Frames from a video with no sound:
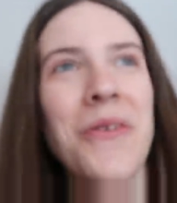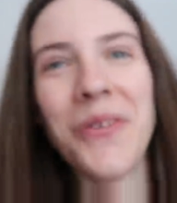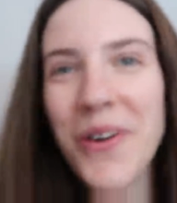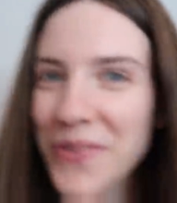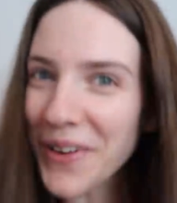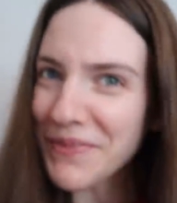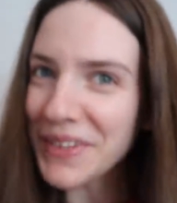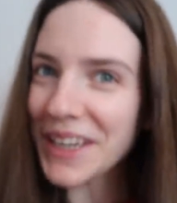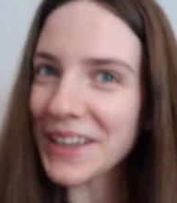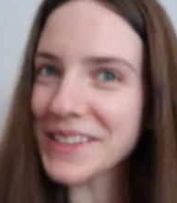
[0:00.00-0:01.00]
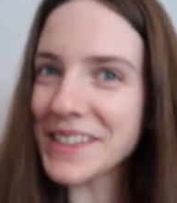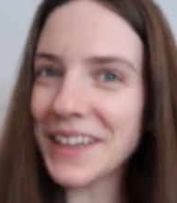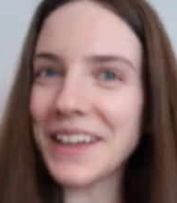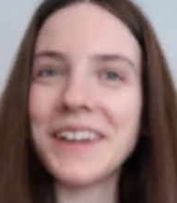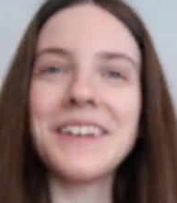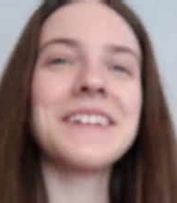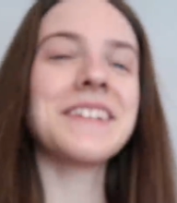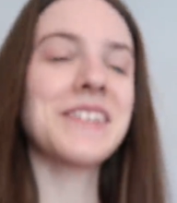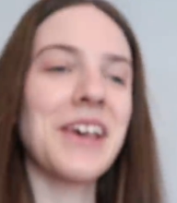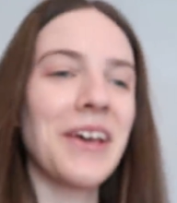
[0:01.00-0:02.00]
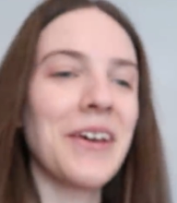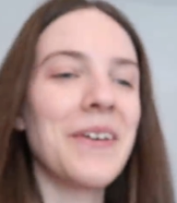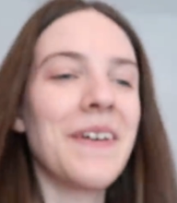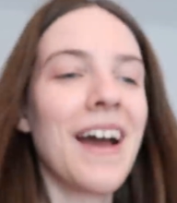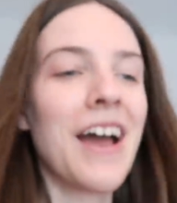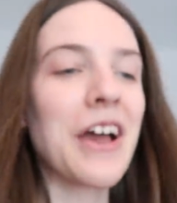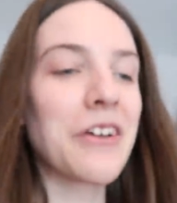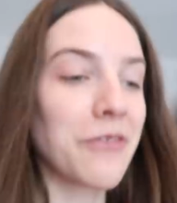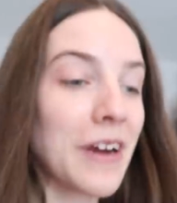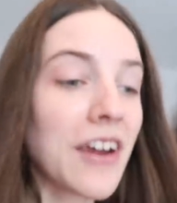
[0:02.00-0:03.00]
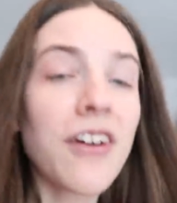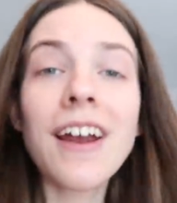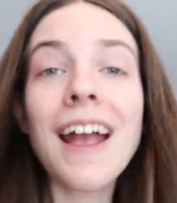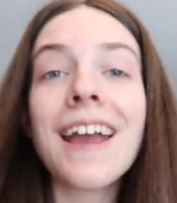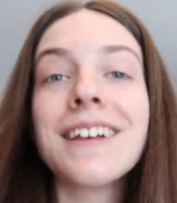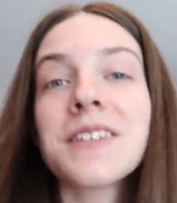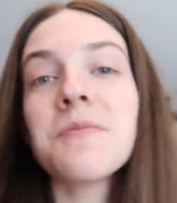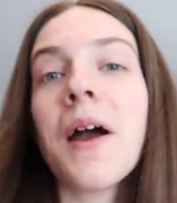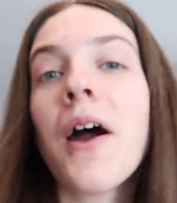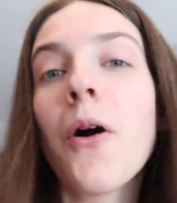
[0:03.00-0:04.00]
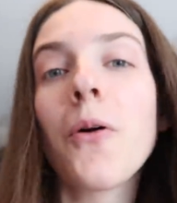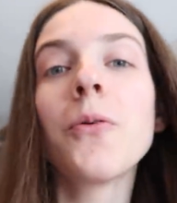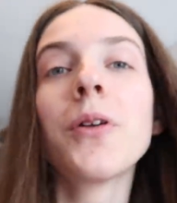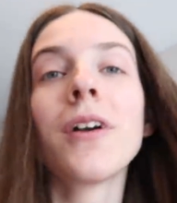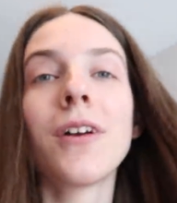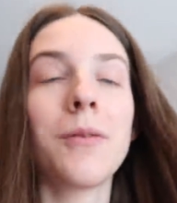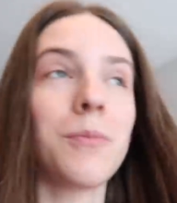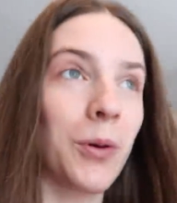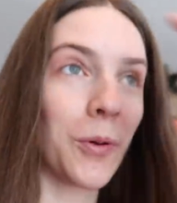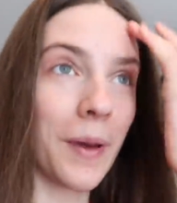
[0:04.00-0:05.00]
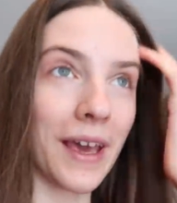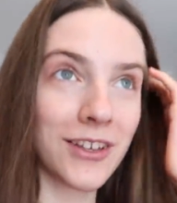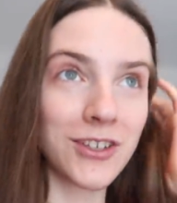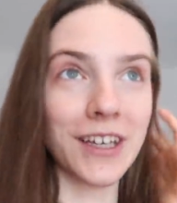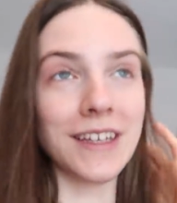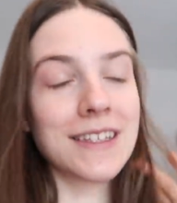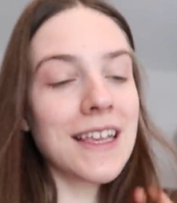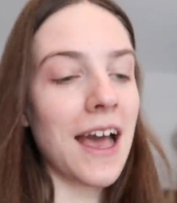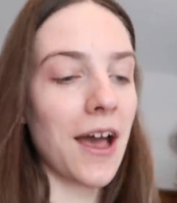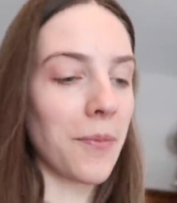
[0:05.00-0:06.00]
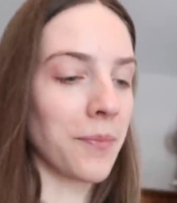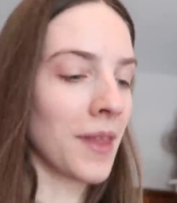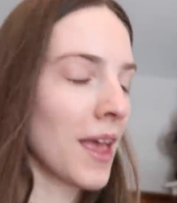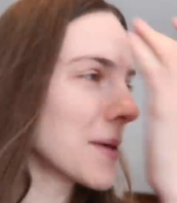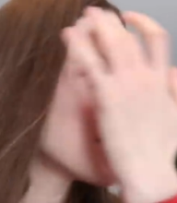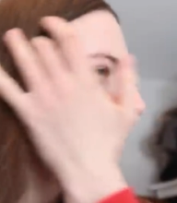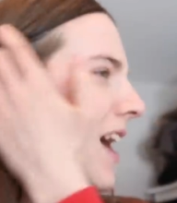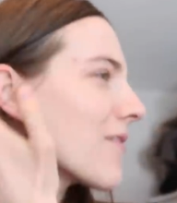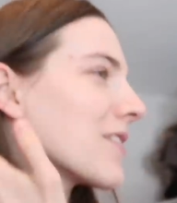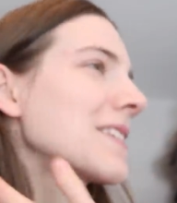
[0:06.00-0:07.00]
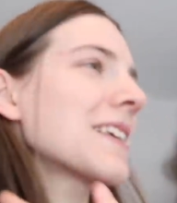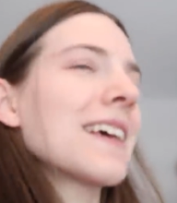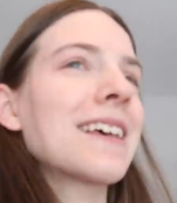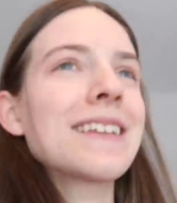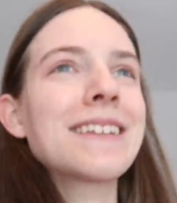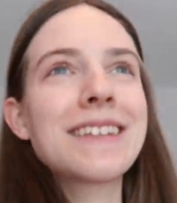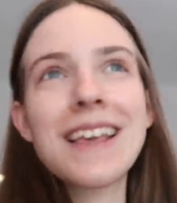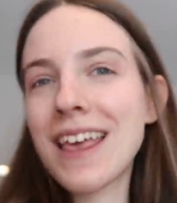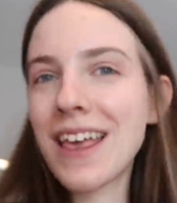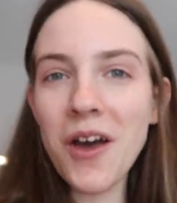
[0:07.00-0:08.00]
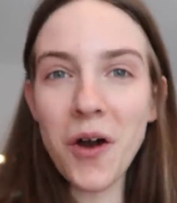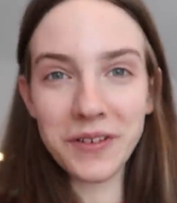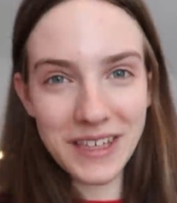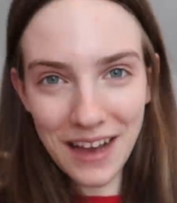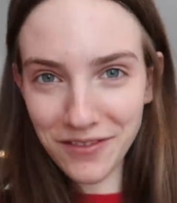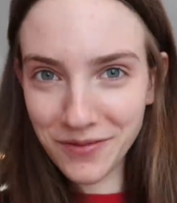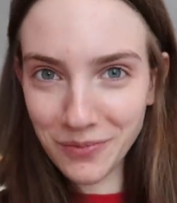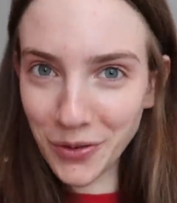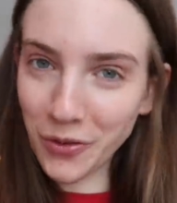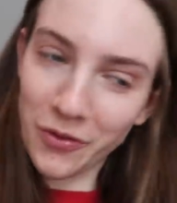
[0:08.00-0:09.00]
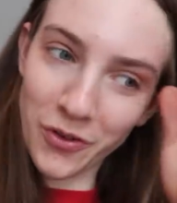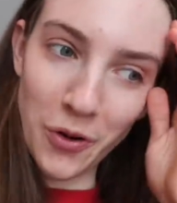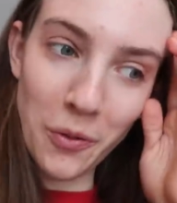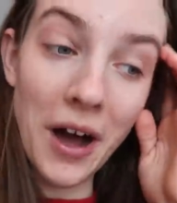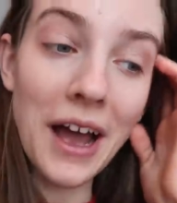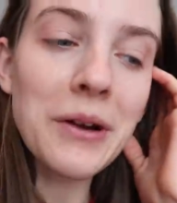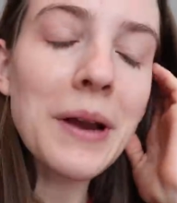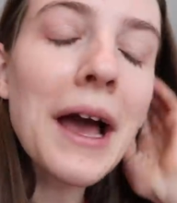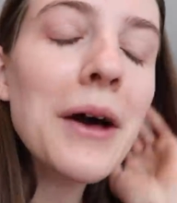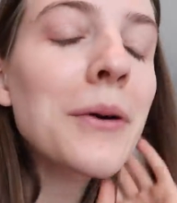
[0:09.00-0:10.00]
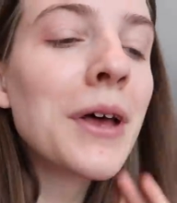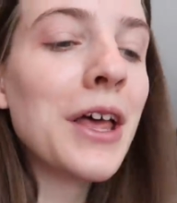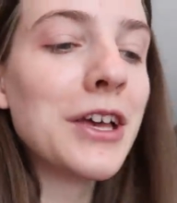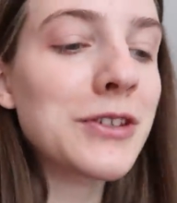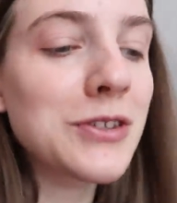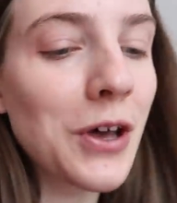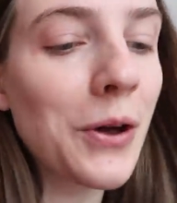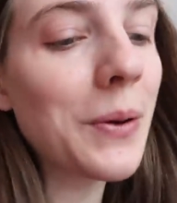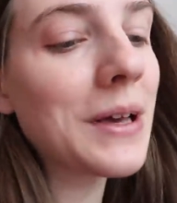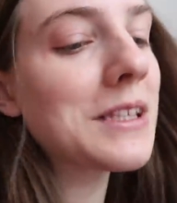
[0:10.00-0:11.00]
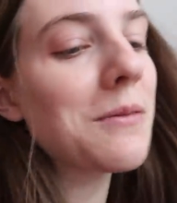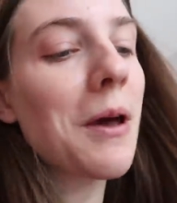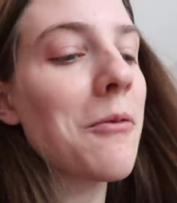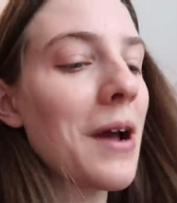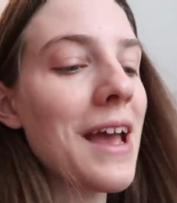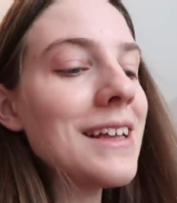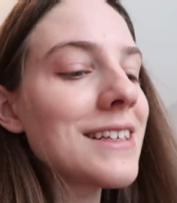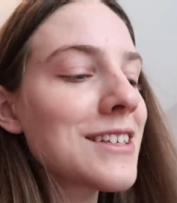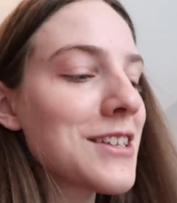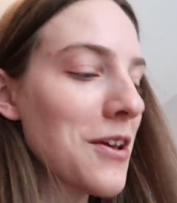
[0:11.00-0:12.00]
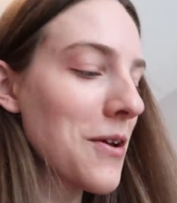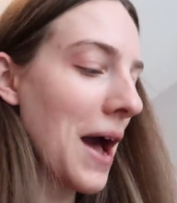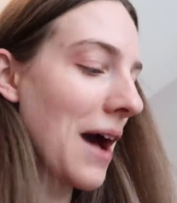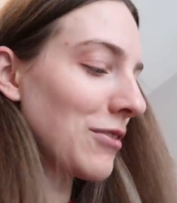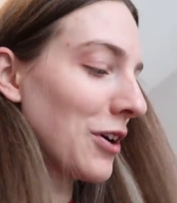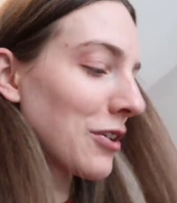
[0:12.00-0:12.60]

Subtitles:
what a fun video to do to recreate some of my old model pictures. Bit nervous because obviously I haven't modelled for a while now, so it's a bit weird to have a